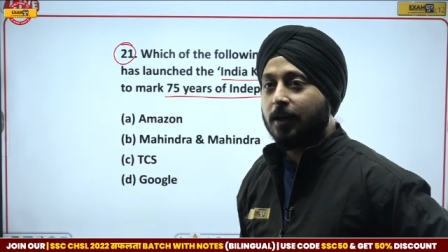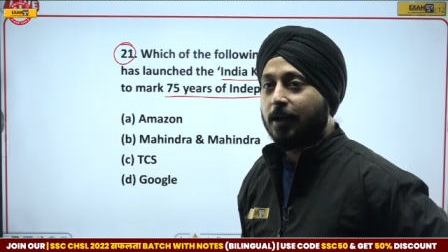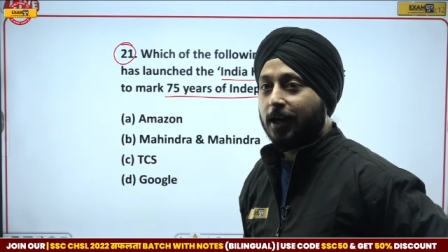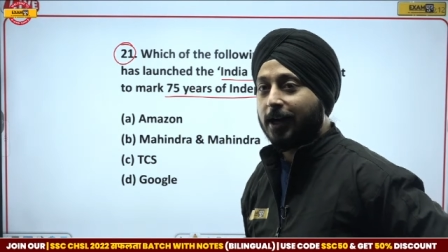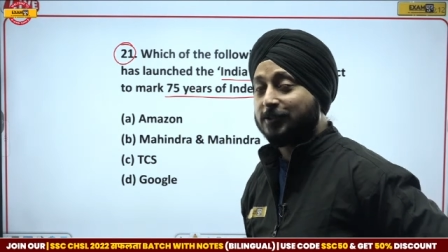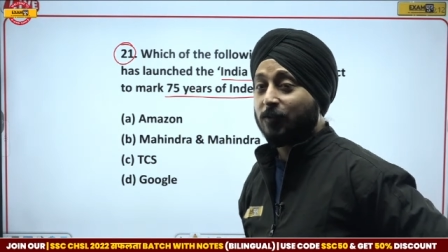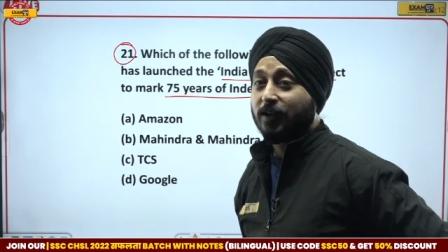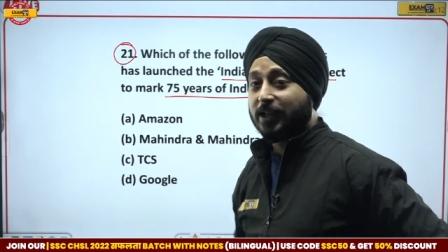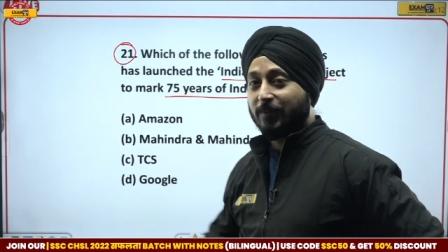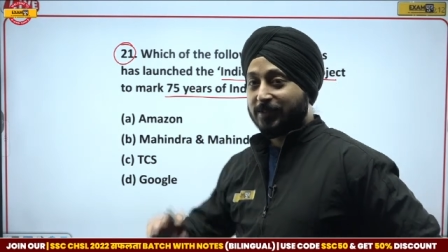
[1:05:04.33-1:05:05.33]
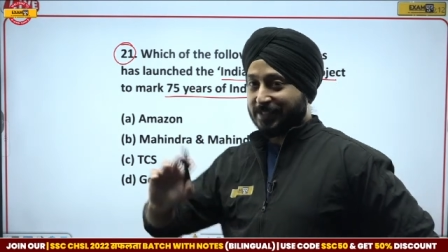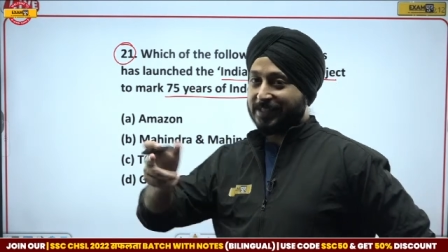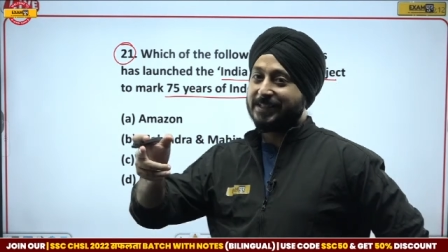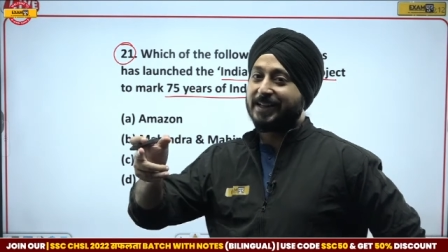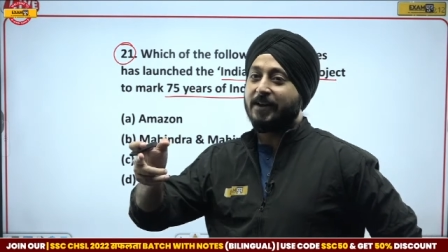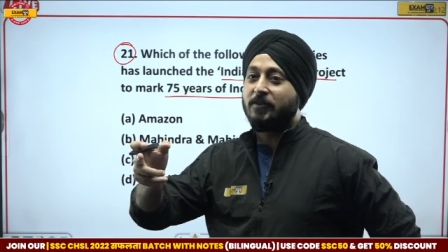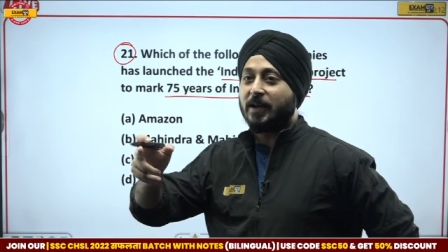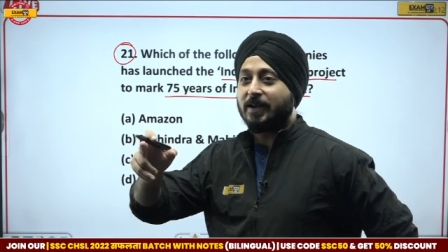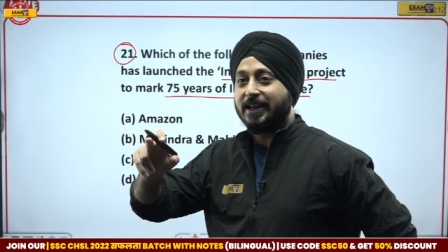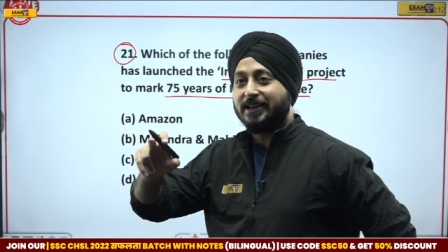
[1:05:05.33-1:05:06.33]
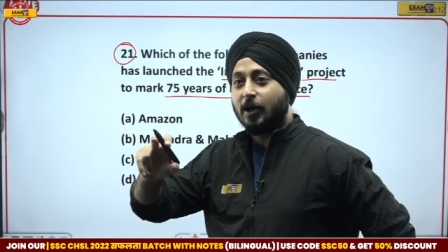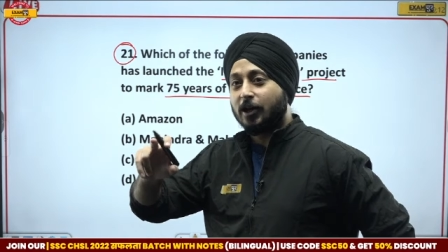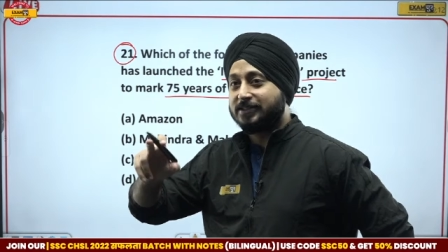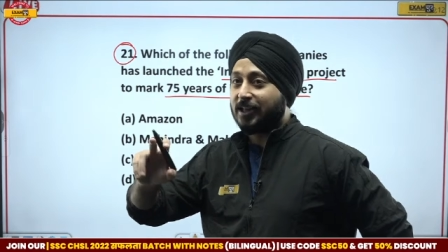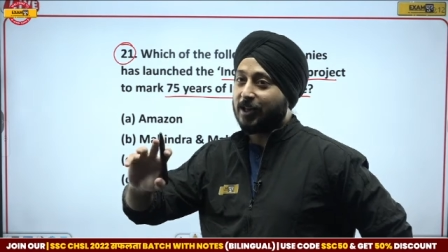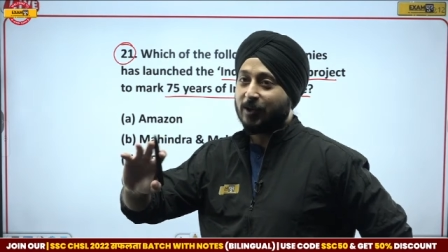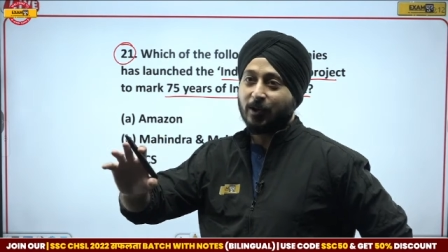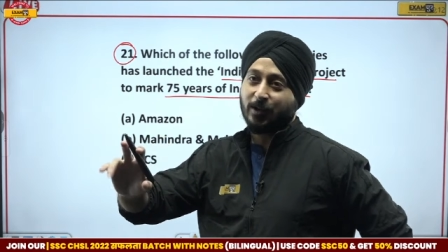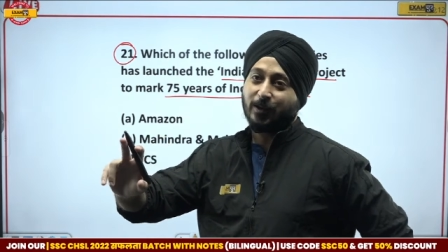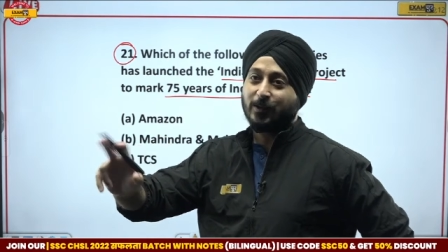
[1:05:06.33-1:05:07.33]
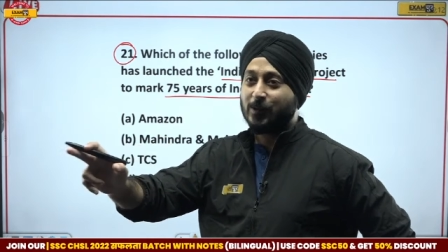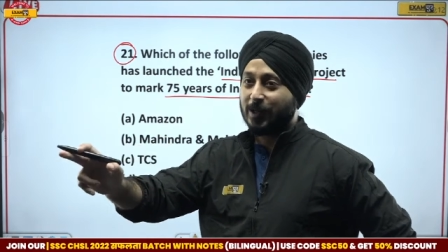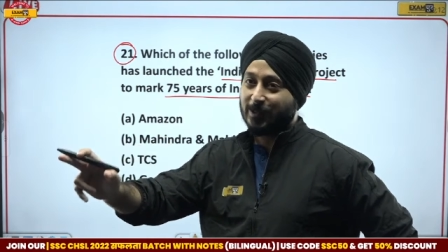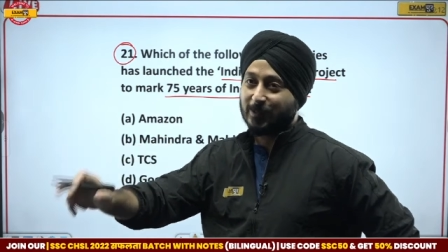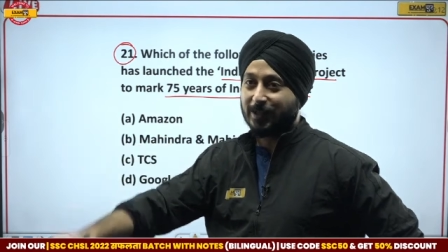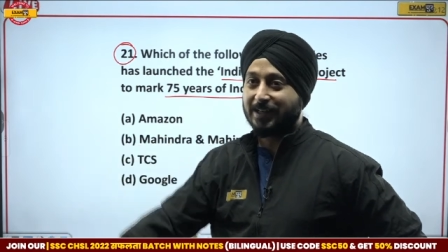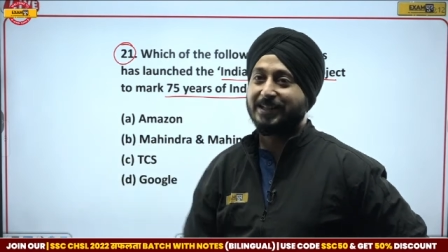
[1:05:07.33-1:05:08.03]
Uh, so Vikram is changing. Vikram like, uh, sir, no, no, no, Google, Google.